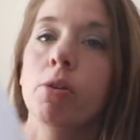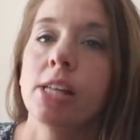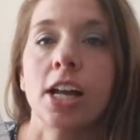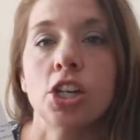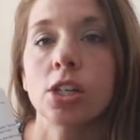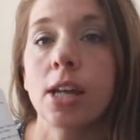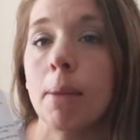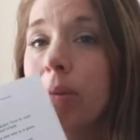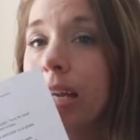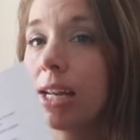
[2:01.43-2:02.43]
It's actually a
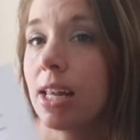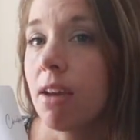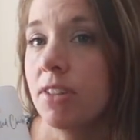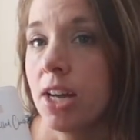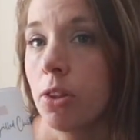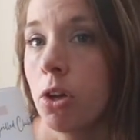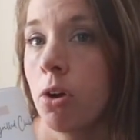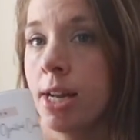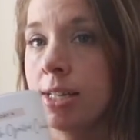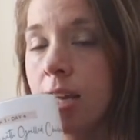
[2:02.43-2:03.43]
PDF download.
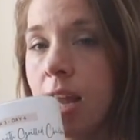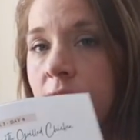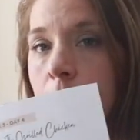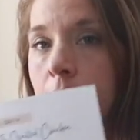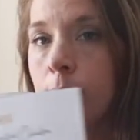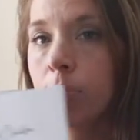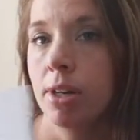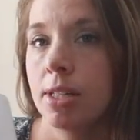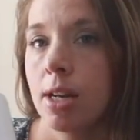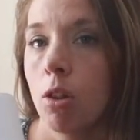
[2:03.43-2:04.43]
I did have mine
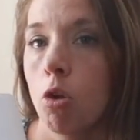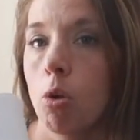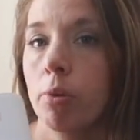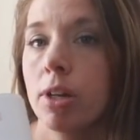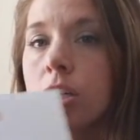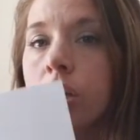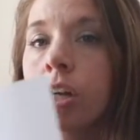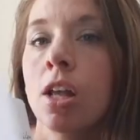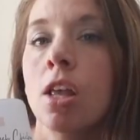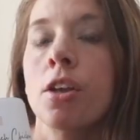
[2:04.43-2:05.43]
printed at a local
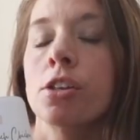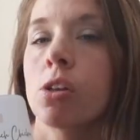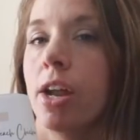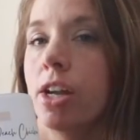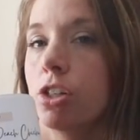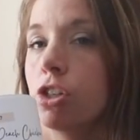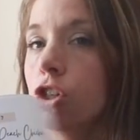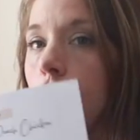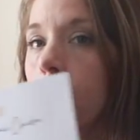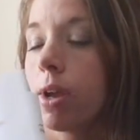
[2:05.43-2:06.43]
printer so I could
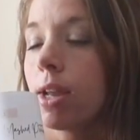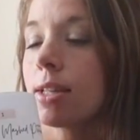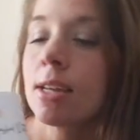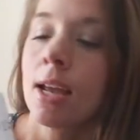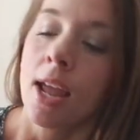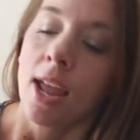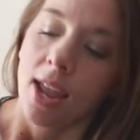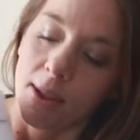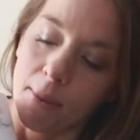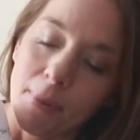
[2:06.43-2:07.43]
show it.
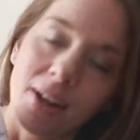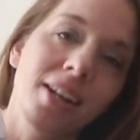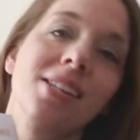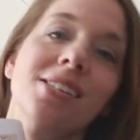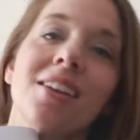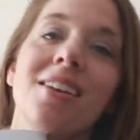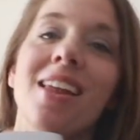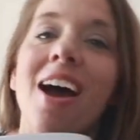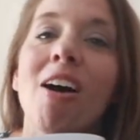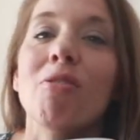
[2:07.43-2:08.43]
But it is
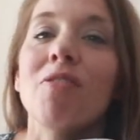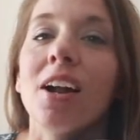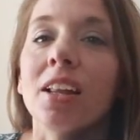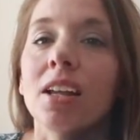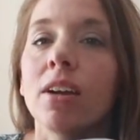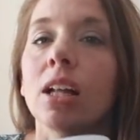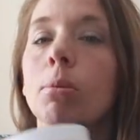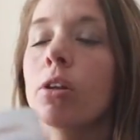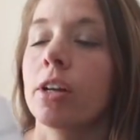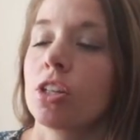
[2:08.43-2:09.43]
now finally
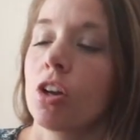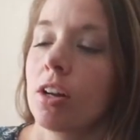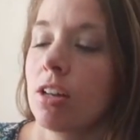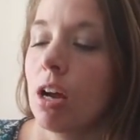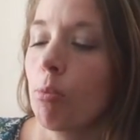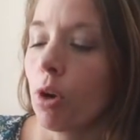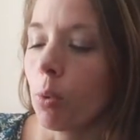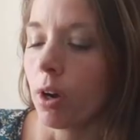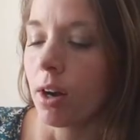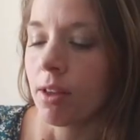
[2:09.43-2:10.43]
available. It took a ton more
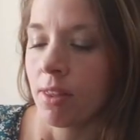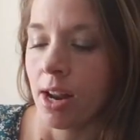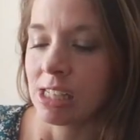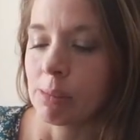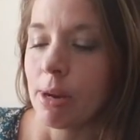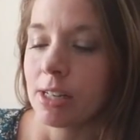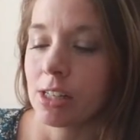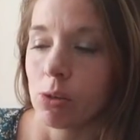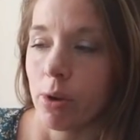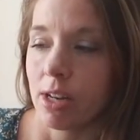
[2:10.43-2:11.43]
work than I
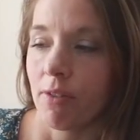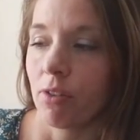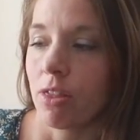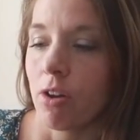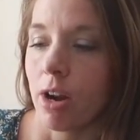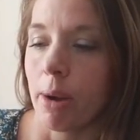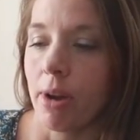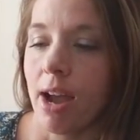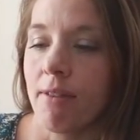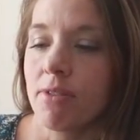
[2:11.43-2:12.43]
expected, so I definitely thought I would
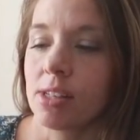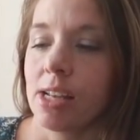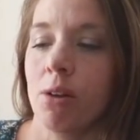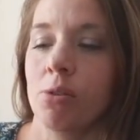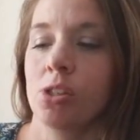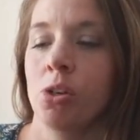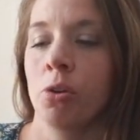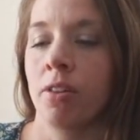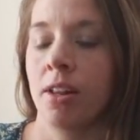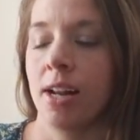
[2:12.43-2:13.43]
have this out
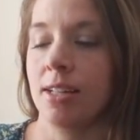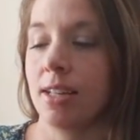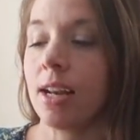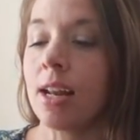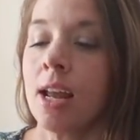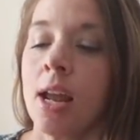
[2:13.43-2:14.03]
sooner than I did.